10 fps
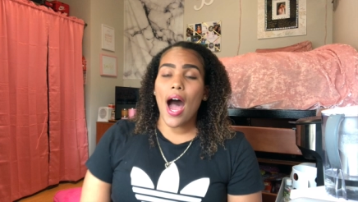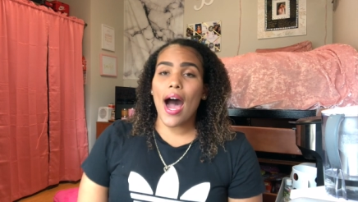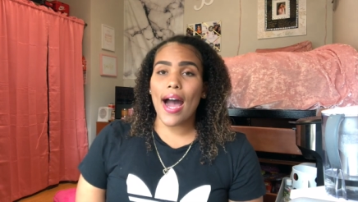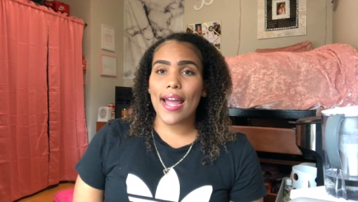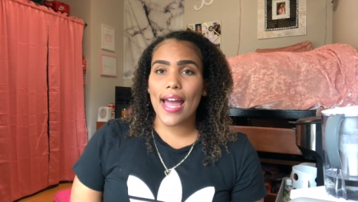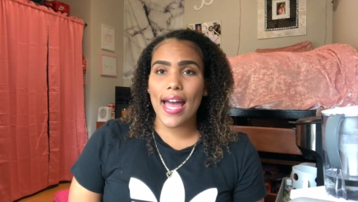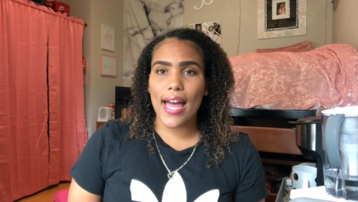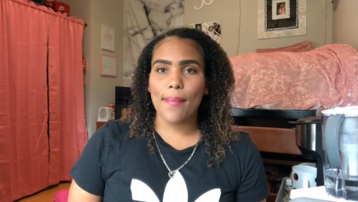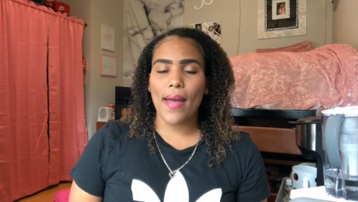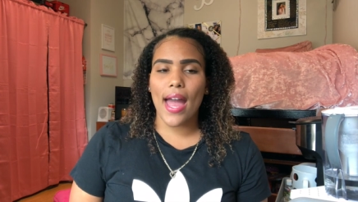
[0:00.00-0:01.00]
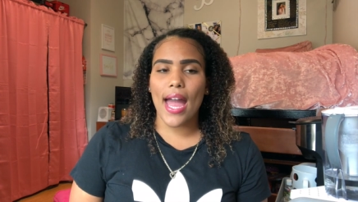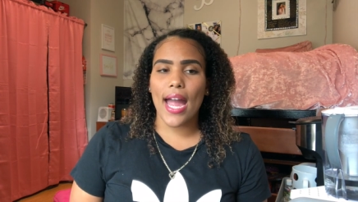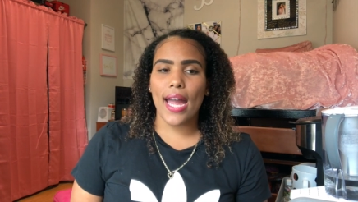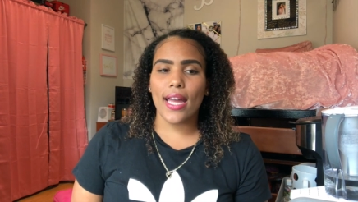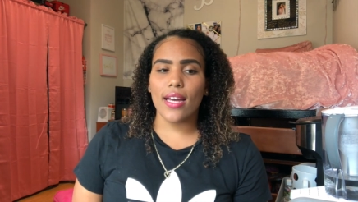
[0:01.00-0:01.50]
I am
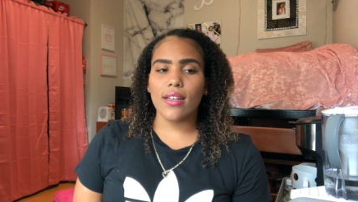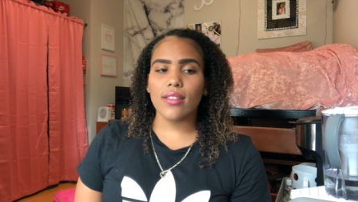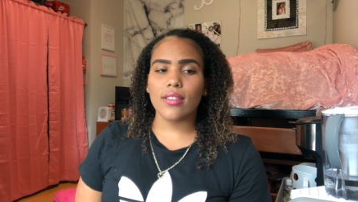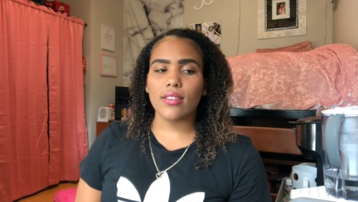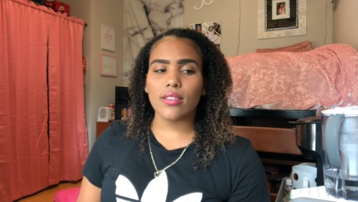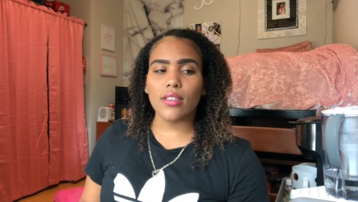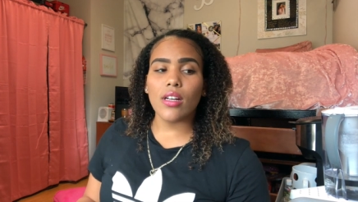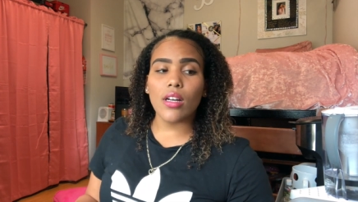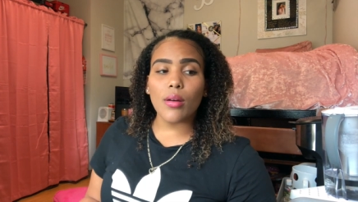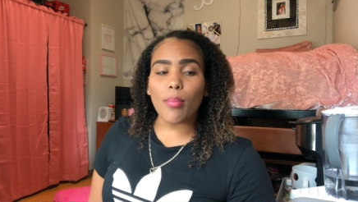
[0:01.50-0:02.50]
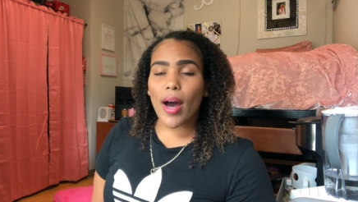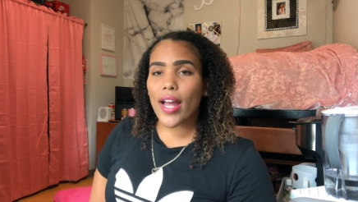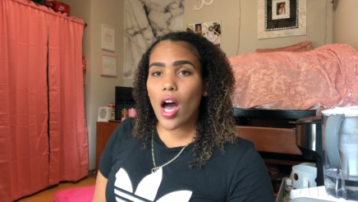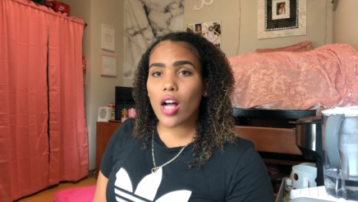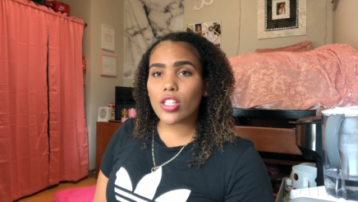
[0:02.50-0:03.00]
a
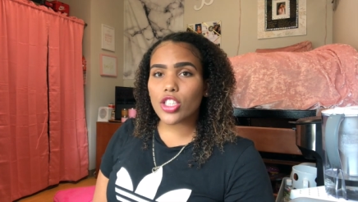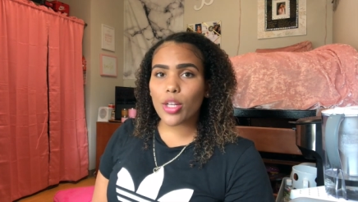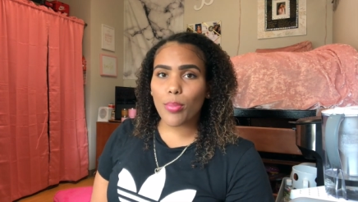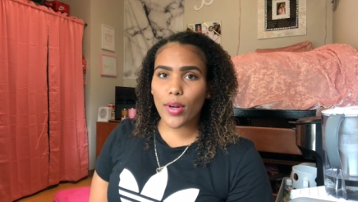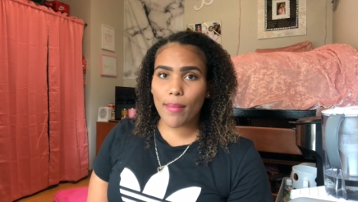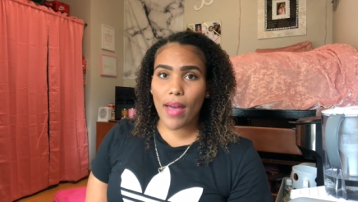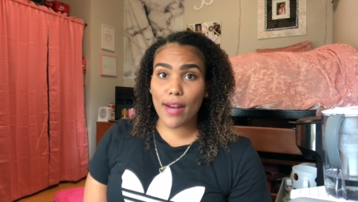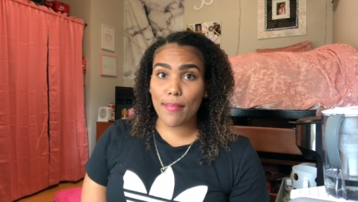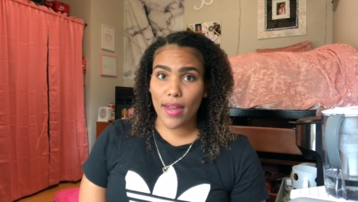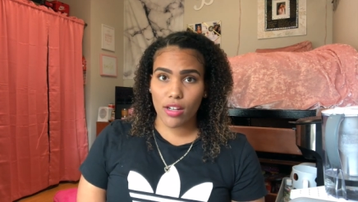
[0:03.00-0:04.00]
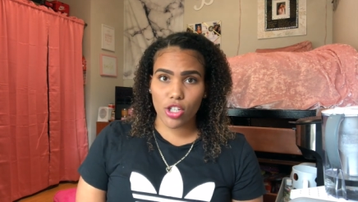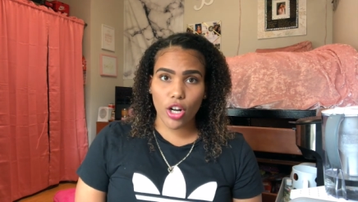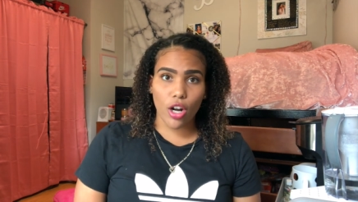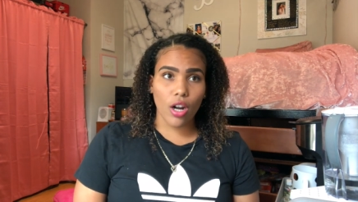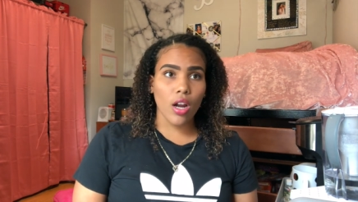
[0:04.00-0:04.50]
biology pre-med
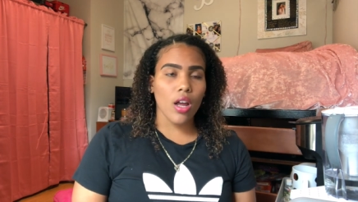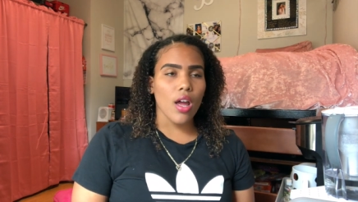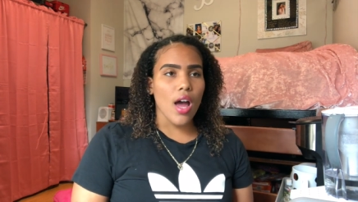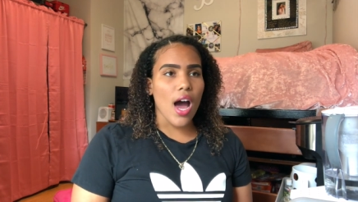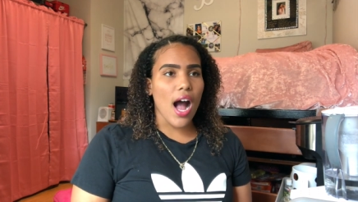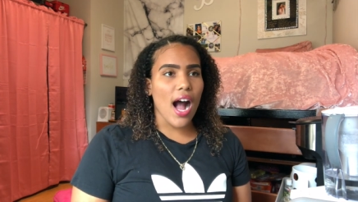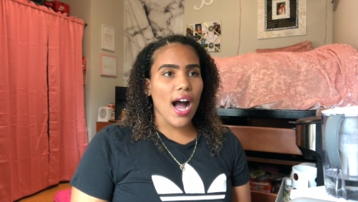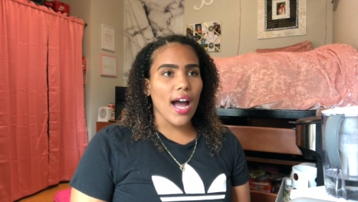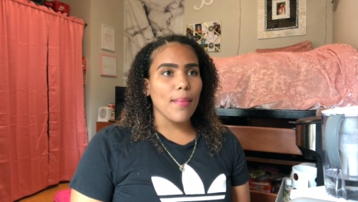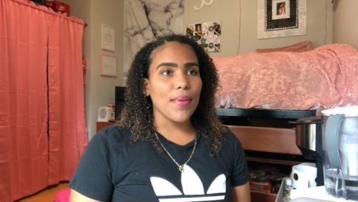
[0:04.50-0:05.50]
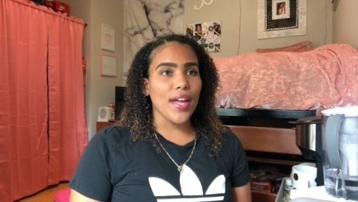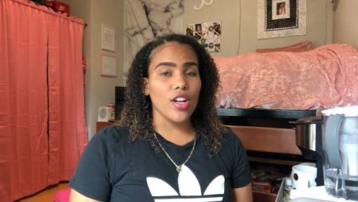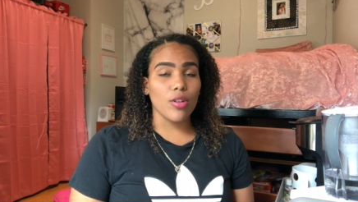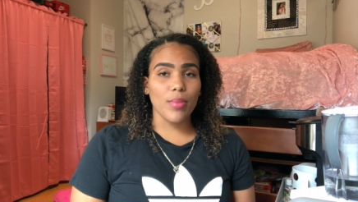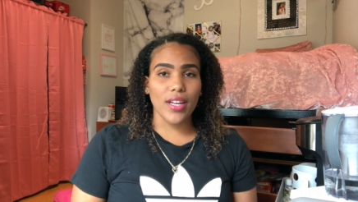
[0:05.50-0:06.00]
major. I
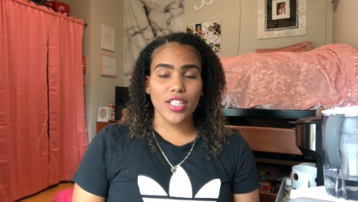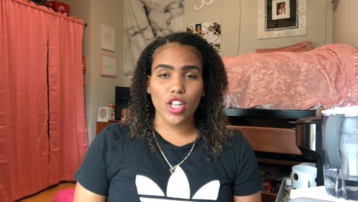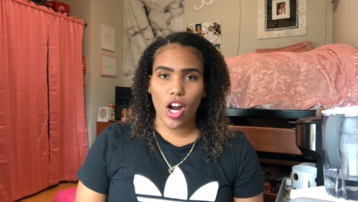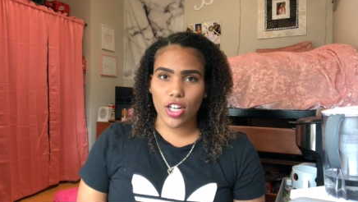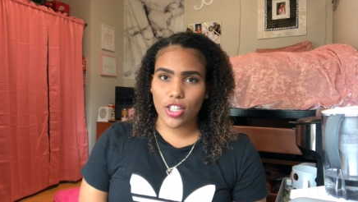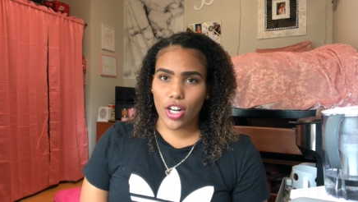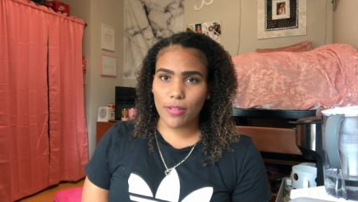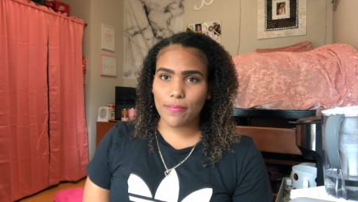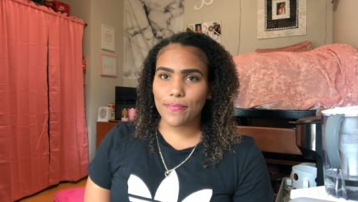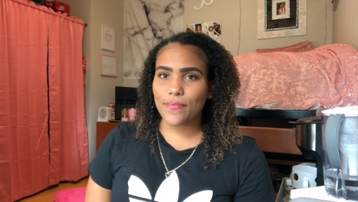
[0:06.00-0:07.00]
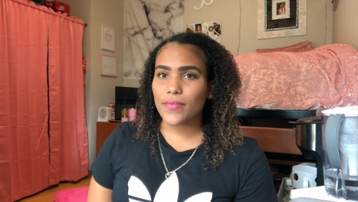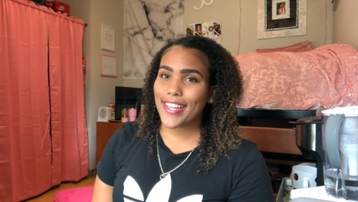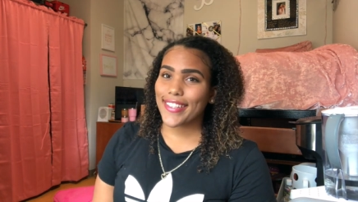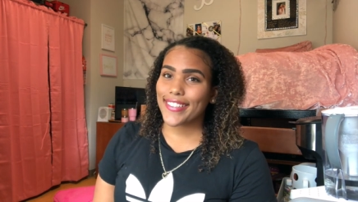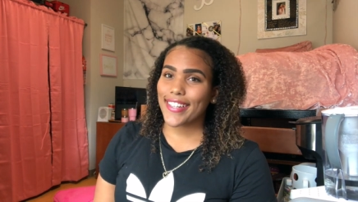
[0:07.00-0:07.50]
plan on being a doctor.
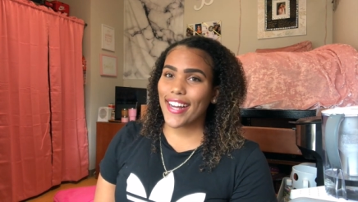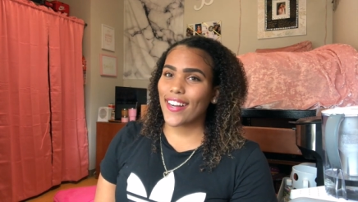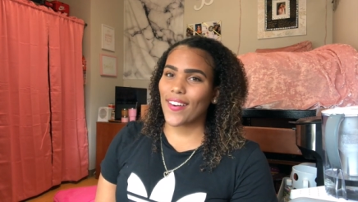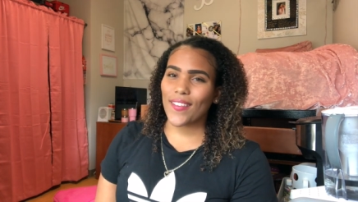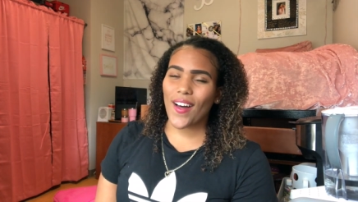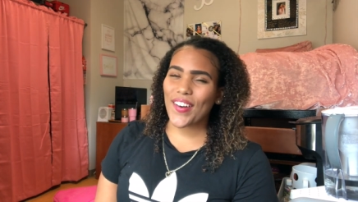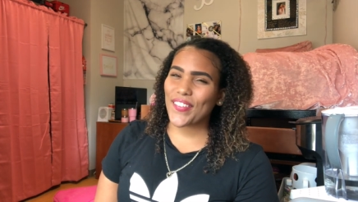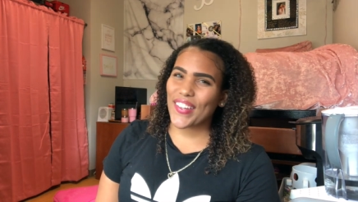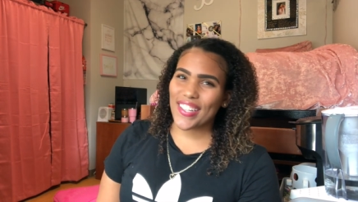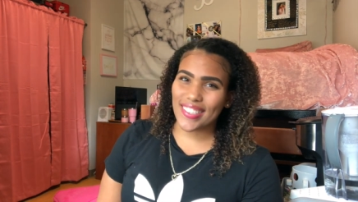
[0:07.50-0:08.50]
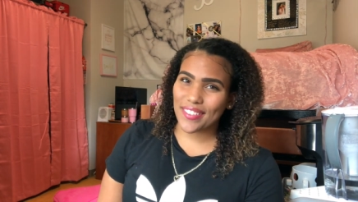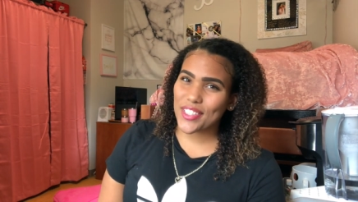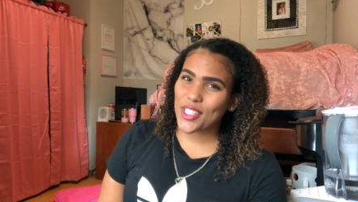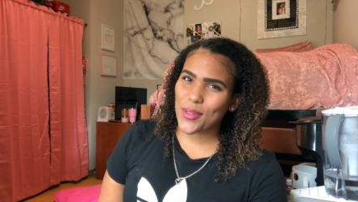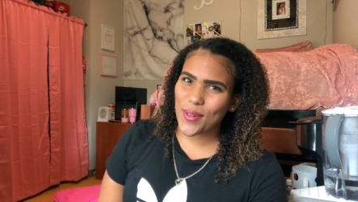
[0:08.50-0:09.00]
I got a lot of years of
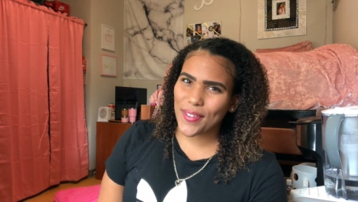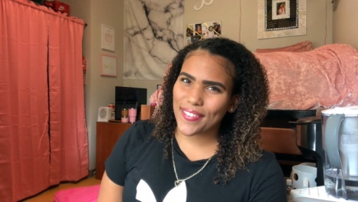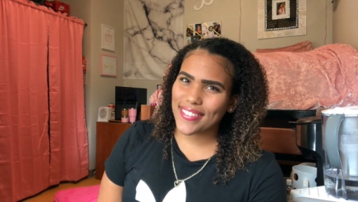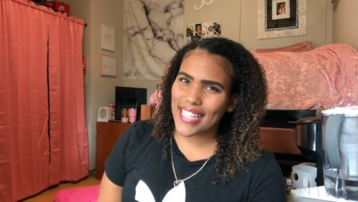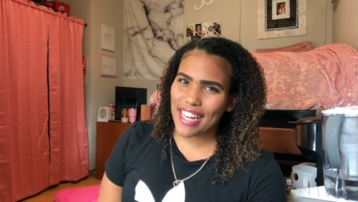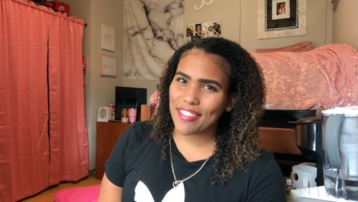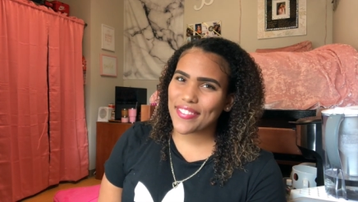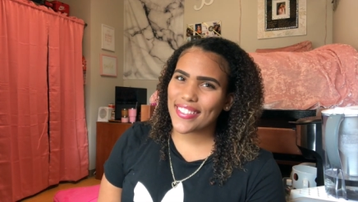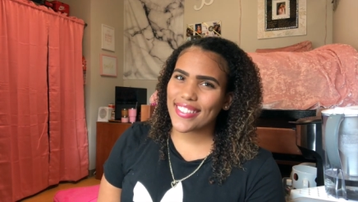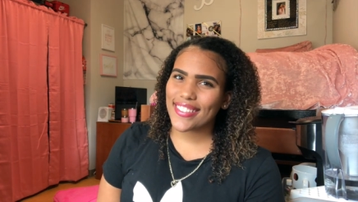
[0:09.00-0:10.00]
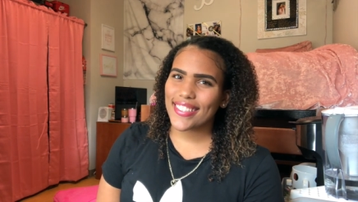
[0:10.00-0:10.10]
school left